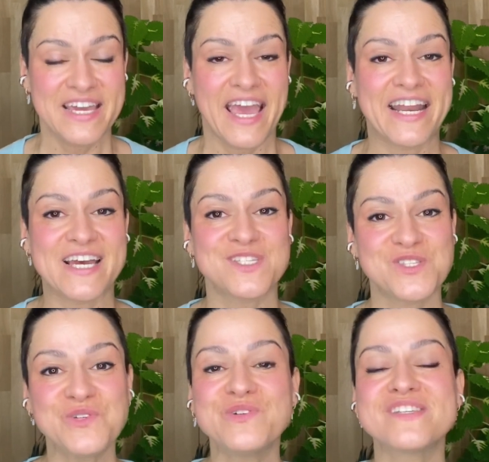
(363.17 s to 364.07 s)
And I
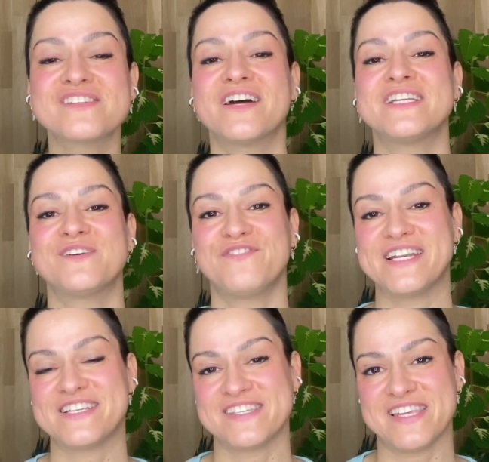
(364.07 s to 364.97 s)
soon started to
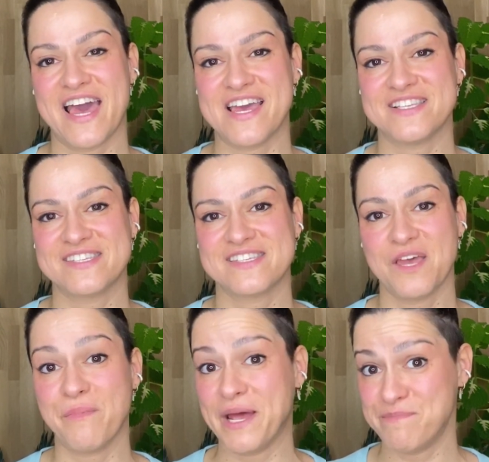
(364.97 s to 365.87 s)
fantasize
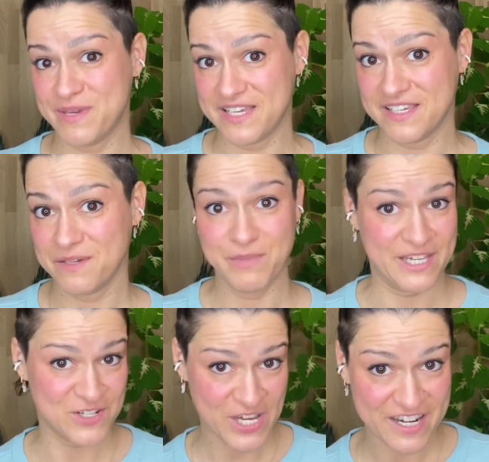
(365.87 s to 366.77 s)
about me
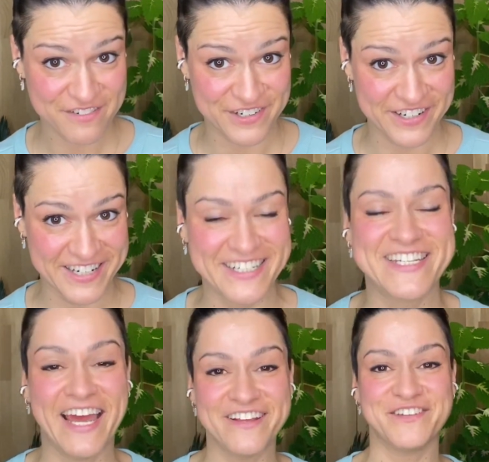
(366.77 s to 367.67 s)
being Jennifer.
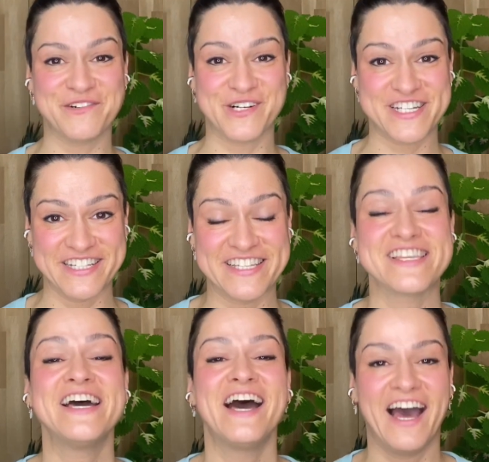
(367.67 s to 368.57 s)
Jen, if you're watching this,
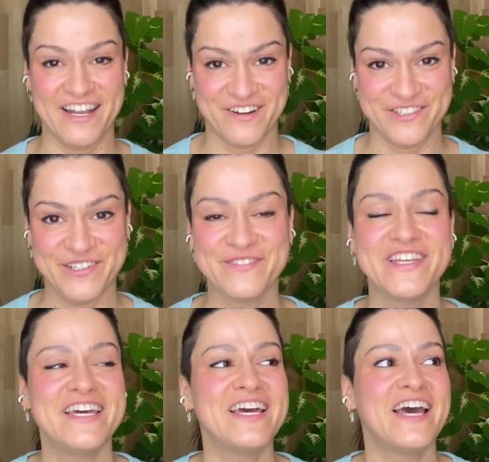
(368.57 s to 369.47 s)
I love you.
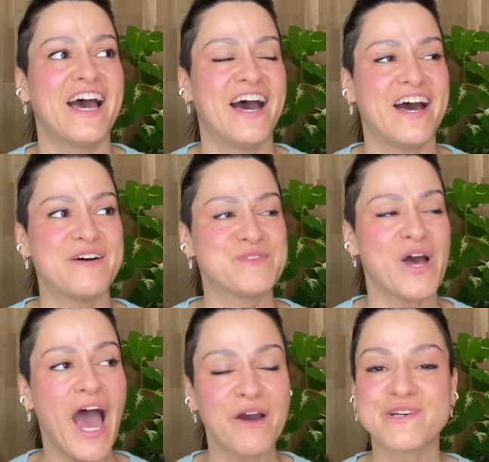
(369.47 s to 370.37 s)
So
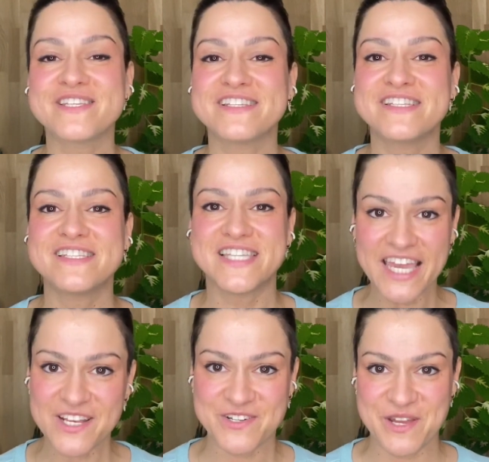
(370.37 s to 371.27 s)
I was
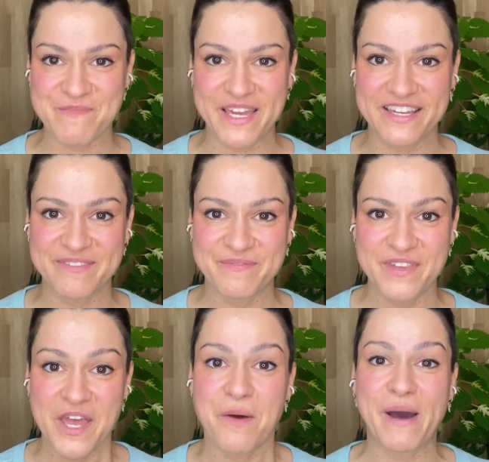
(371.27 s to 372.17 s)
daydreaming
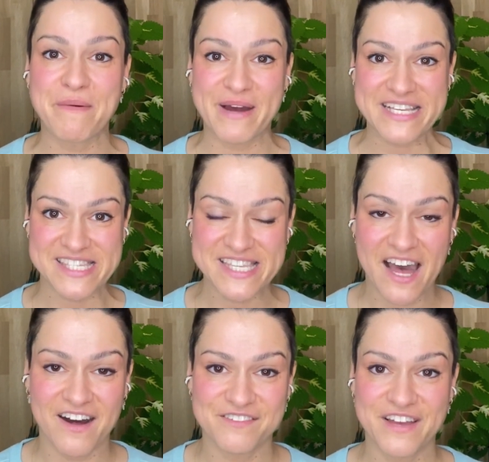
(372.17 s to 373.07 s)
about
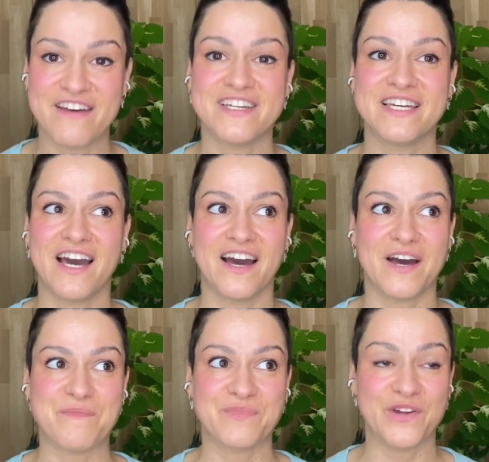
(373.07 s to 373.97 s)
myself having
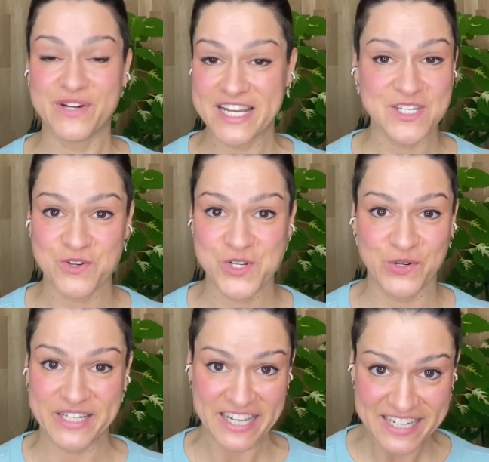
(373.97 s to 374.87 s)
a radio
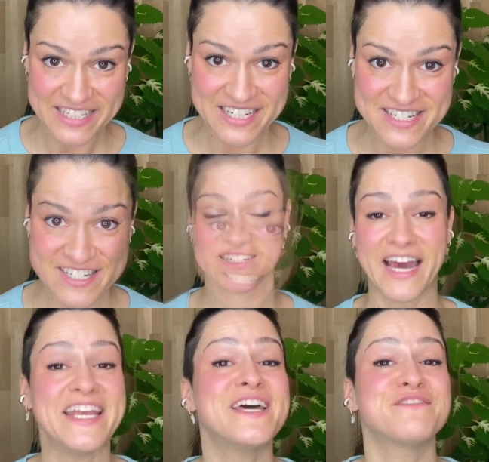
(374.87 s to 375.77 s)
show in English.
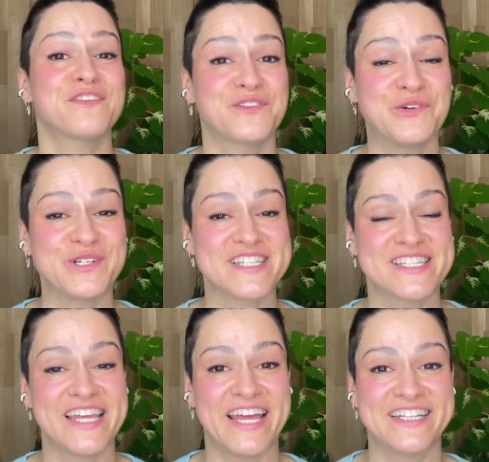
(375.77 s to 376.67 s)
I never thought
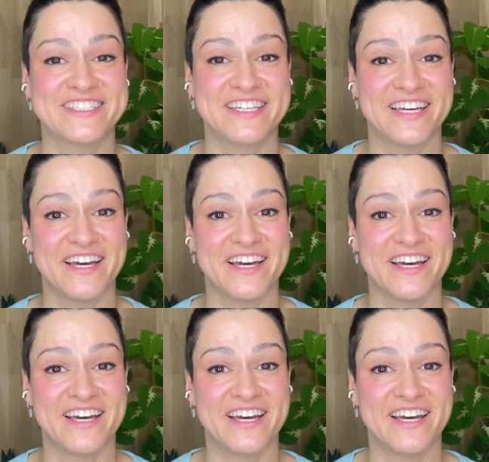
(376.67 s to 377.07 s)
that